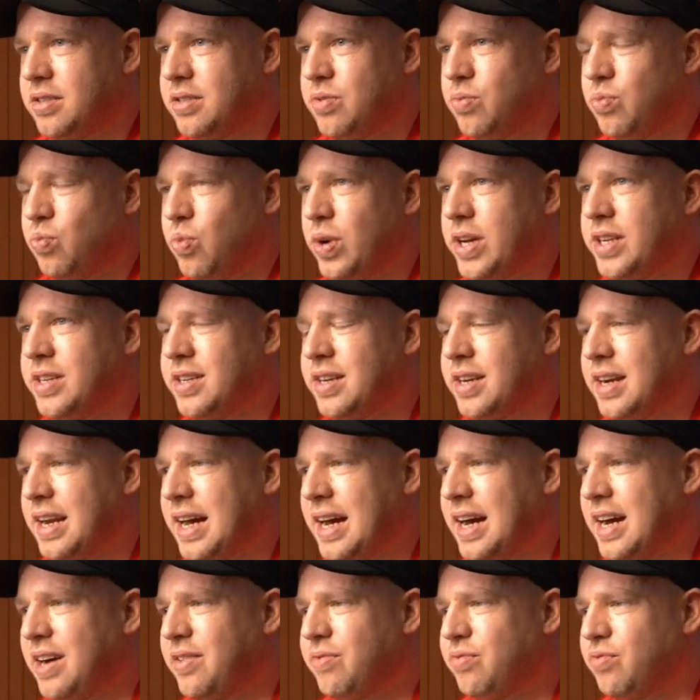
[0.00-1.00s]
we didn't
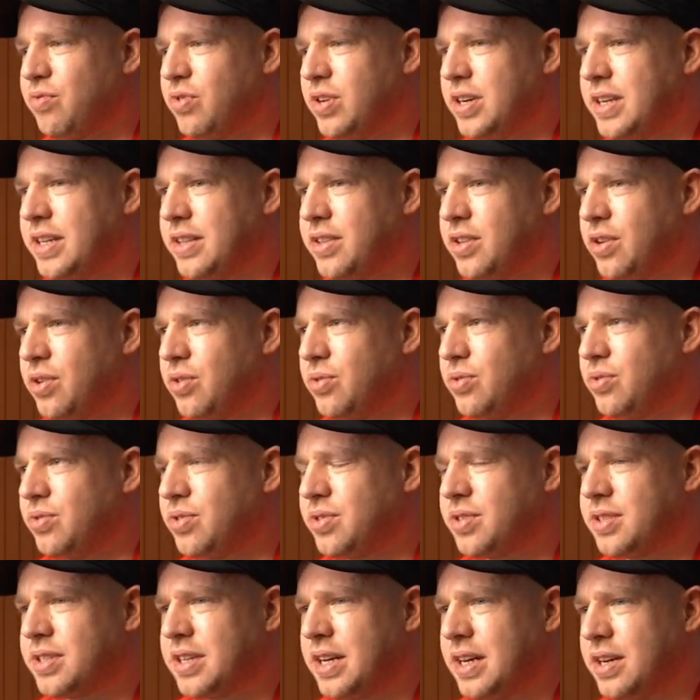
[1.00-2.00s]
have really those
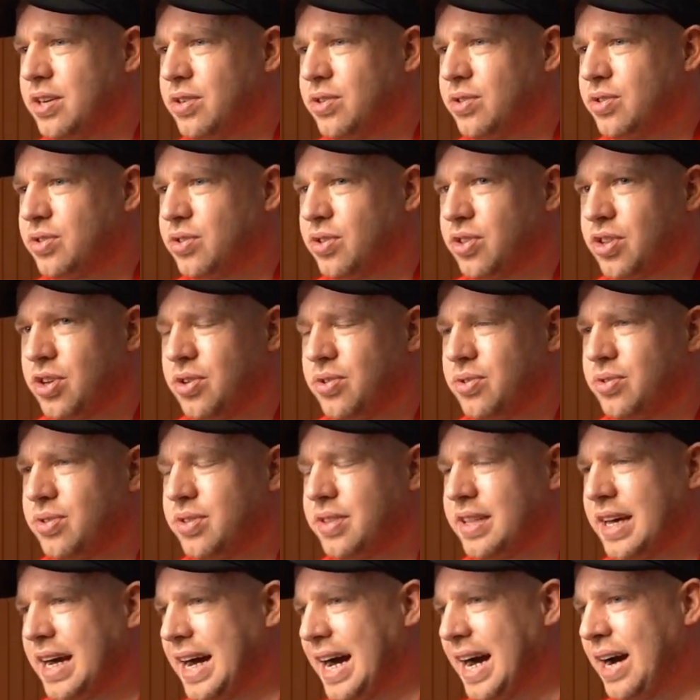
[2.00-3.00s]
skills or
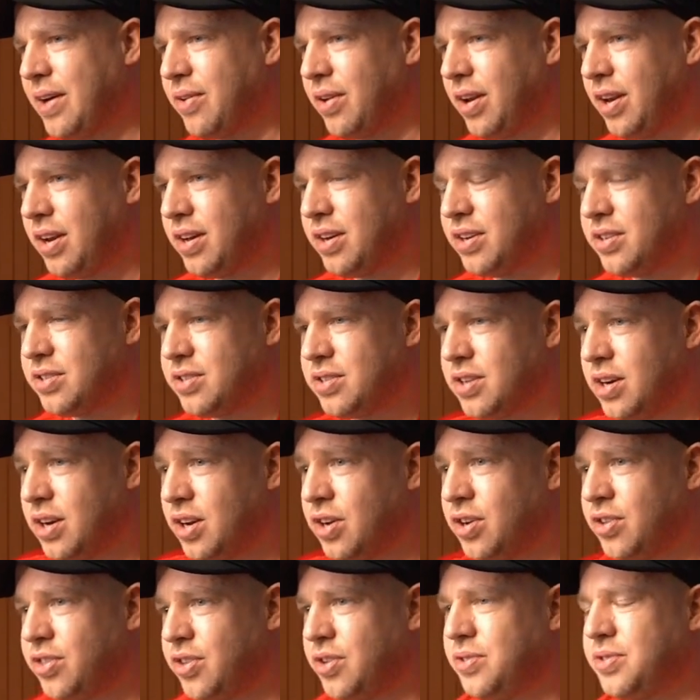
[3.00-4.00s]
that outlet to
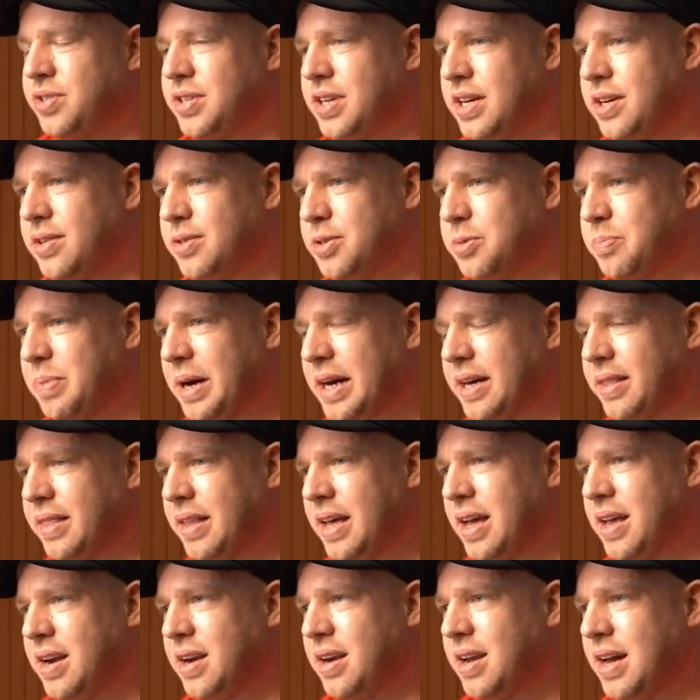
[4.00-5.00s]
learn those skills back
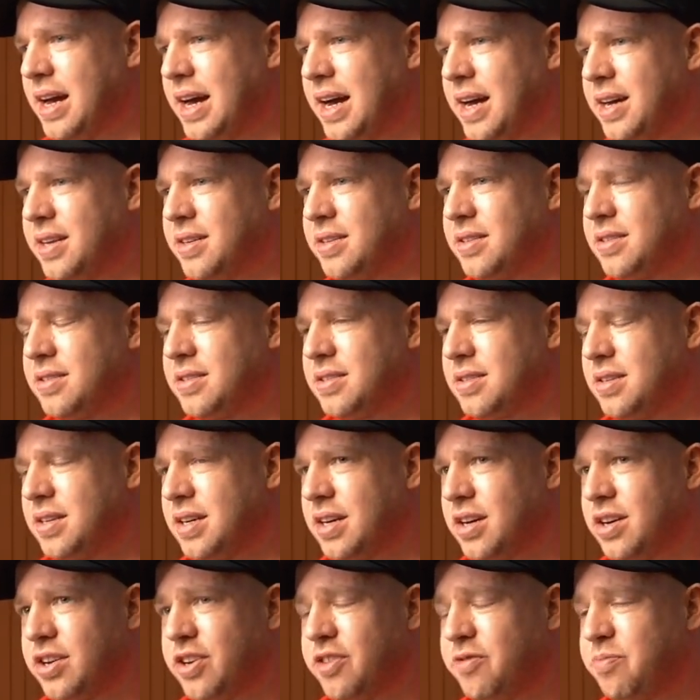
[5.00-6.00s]
then, and
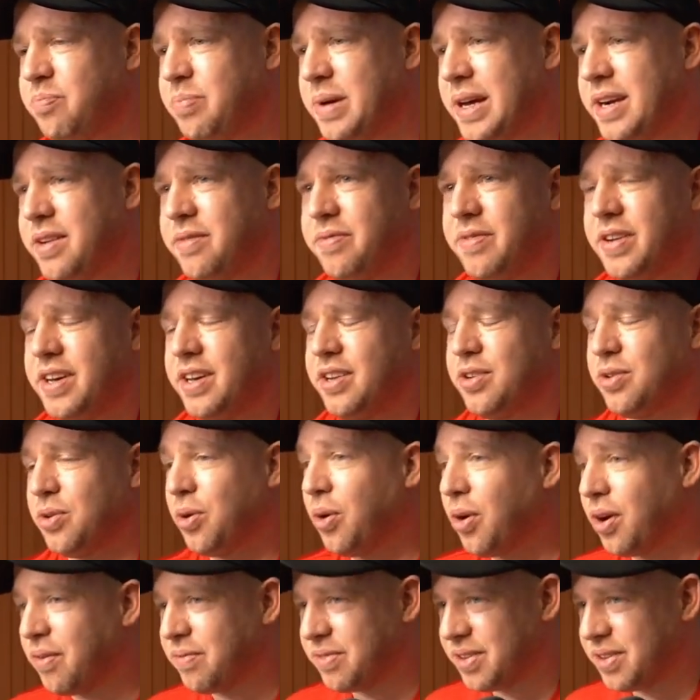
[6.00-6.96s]
it could have benefited all of